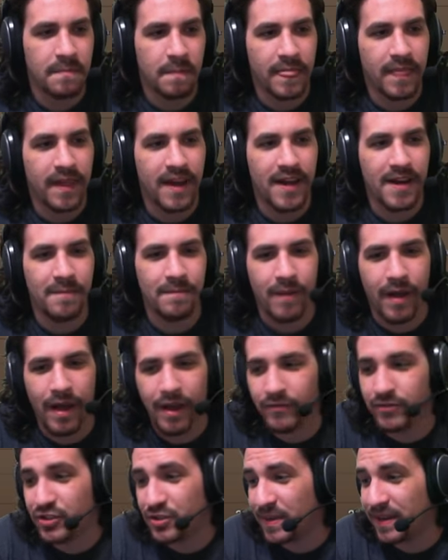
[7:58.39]
Um,
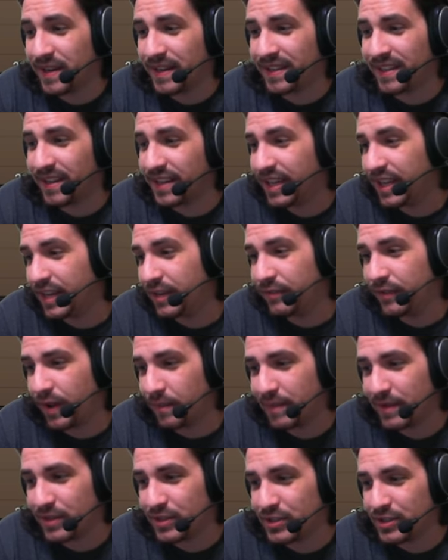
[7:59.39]
I've just been unlucky and have not
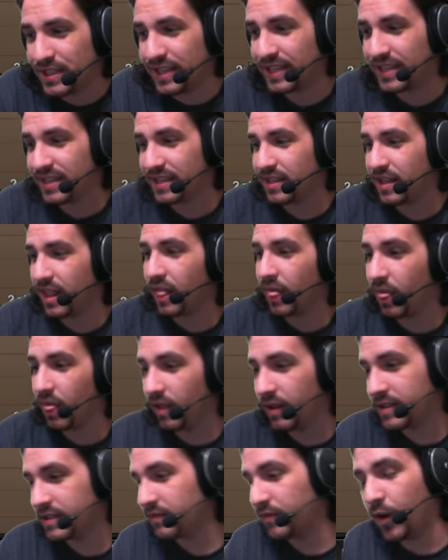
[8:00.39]
managed to get it
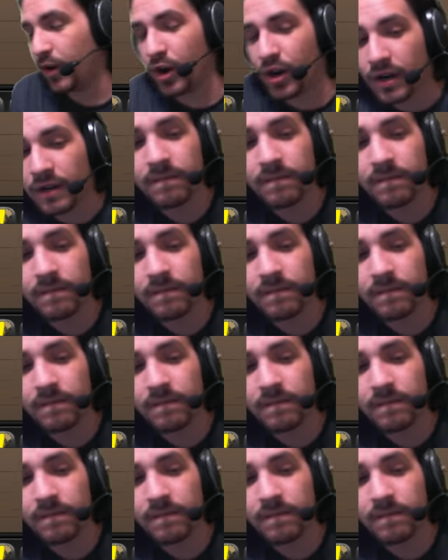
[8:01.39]
thus far.